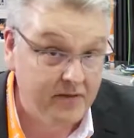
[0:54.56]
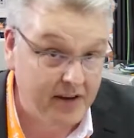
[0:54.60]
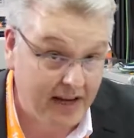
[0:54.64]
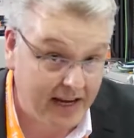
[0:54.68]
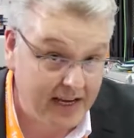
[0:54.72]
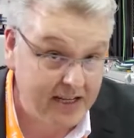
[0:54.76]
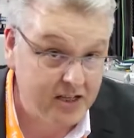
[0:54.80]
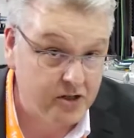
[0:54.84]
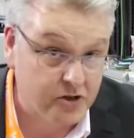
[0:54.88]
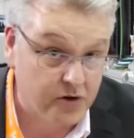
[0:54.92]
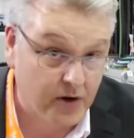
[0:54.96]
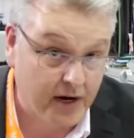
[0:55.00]
a
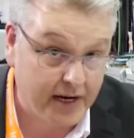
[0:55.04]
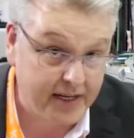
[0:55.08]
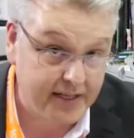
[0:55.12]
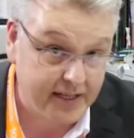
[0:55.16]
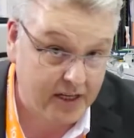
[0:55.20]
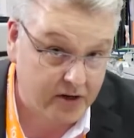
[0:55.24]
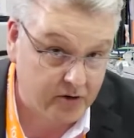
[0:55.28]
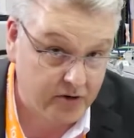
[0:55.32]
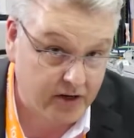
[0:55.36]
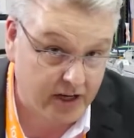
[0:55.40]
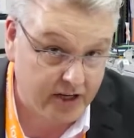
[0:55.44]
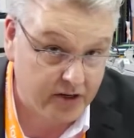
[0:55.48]
hand crank
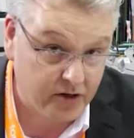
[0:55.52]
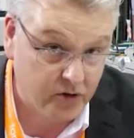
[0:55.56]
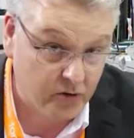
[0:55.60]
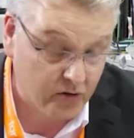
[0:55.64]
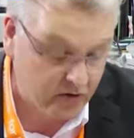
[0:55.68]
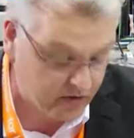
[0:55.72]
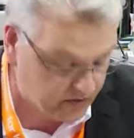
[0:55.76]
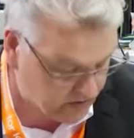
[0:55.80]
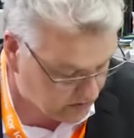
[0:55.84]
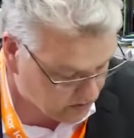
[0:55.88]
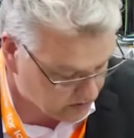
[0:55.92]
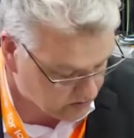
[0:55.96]
that you can
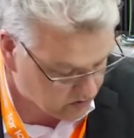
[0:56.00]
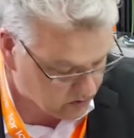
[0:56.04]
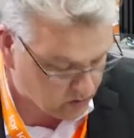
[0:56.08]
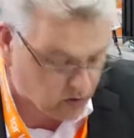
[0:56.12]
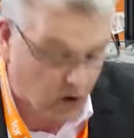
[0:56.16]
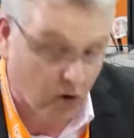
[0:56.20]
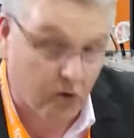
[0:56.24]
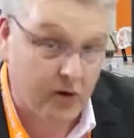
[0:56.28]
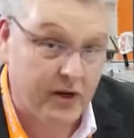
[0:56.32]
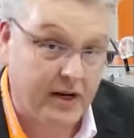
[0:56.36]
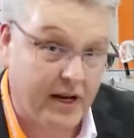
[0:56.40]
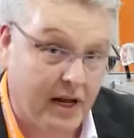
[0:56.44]
use so to
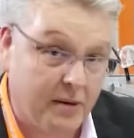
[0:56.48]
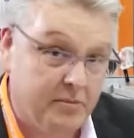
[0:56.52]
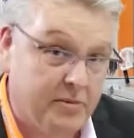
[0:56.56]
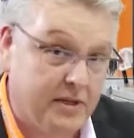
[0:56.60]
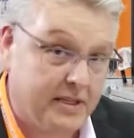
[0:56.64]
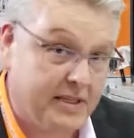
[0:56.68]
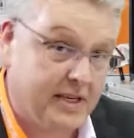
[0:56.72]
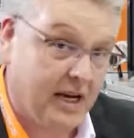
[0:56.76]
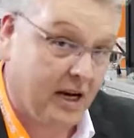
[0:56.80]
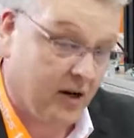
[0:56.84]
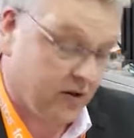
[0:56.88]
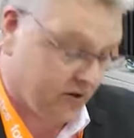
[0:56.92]
roll it up
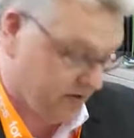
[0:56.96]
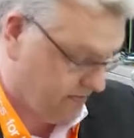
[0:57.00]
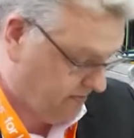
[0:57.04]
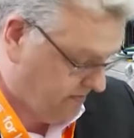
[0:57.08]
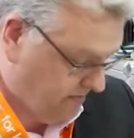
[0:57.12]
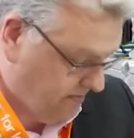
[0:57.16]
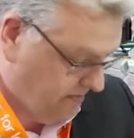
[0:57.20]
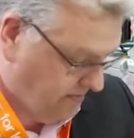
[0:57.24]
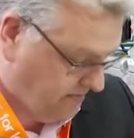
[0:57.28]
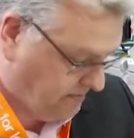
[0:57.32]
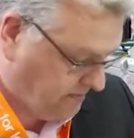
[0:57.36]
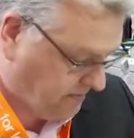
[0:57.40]
and down.
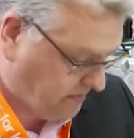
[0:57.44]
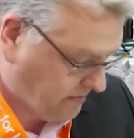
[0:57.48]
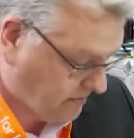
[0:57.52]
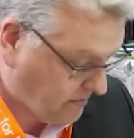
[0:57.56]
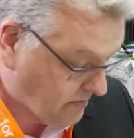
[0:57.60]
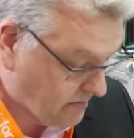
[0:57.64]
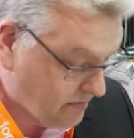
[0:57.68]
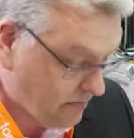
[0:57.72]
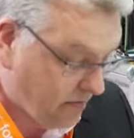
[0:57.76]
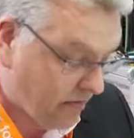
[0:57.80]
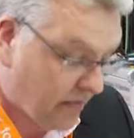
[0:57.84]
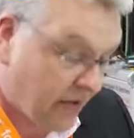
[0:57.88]

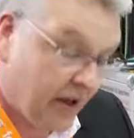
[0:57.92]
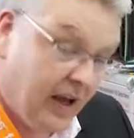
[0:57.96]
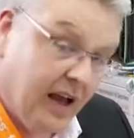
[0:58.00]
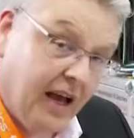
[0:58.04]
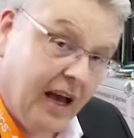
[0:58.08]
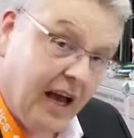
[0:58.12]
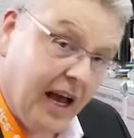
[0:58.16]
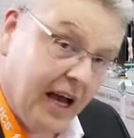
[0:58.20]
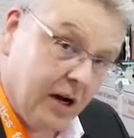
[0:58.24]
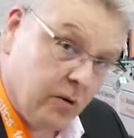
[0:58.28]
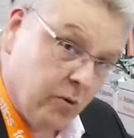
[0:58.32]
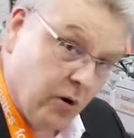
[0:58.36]

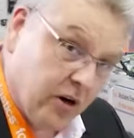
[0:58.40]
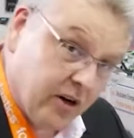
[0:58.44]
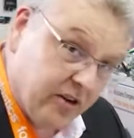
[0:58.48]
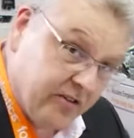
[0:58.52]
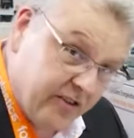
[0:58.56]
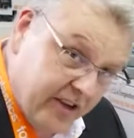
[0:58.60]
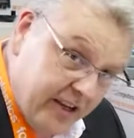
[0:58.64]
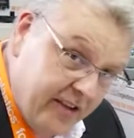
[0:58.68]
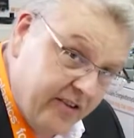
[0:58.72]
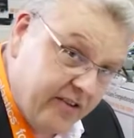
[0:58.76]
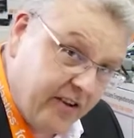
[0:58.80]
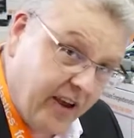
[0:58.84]
And what is
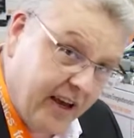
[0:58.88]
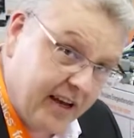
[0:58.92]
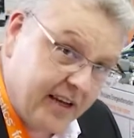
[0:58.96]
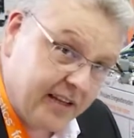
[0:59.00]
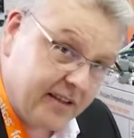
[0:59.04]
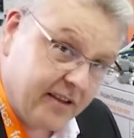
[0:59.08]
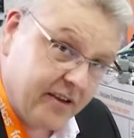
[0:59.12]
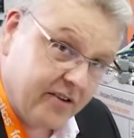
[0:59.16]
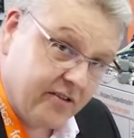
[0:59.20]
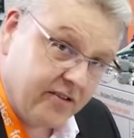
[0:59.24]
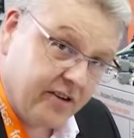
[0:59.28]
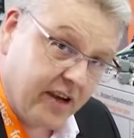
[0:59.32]

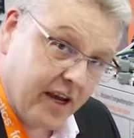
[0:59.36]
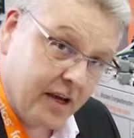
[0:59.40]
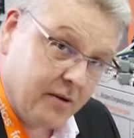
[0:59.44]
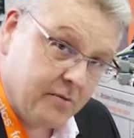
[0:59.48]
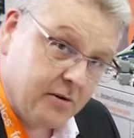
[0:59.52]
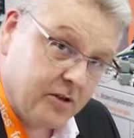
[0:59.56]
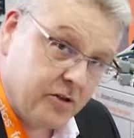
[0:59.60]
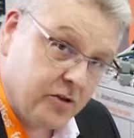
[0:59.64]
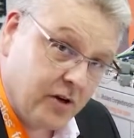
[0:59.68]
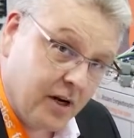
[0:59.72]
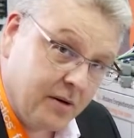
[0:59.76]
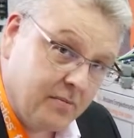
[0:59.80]
inside this
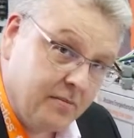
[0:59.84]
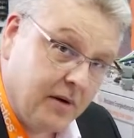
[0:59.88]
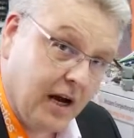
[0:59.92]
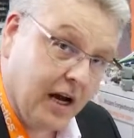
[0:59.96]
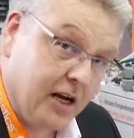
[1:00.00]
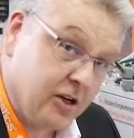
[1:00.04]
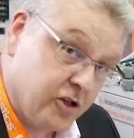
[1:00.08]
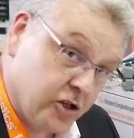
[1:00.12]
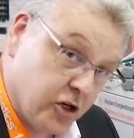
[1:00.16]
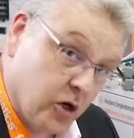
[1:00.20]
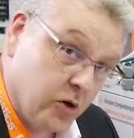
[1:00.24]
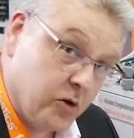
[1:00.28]
cable drum,
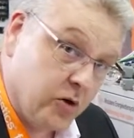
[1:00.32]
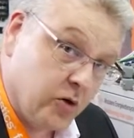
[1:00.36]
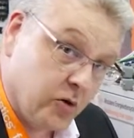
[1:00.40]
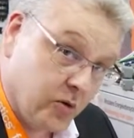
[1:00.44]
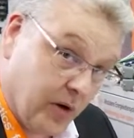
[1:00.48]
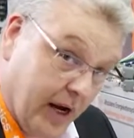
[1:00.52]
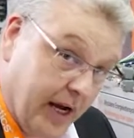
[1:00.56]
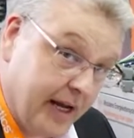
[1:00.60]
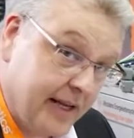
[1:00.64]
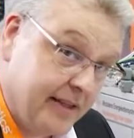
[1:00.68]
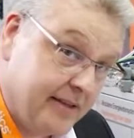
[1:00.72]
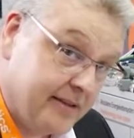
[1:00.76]
I show you
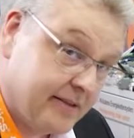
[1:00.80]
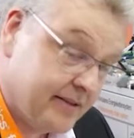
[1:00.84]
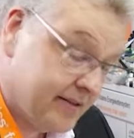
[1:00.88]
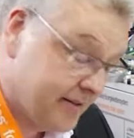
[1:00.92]
right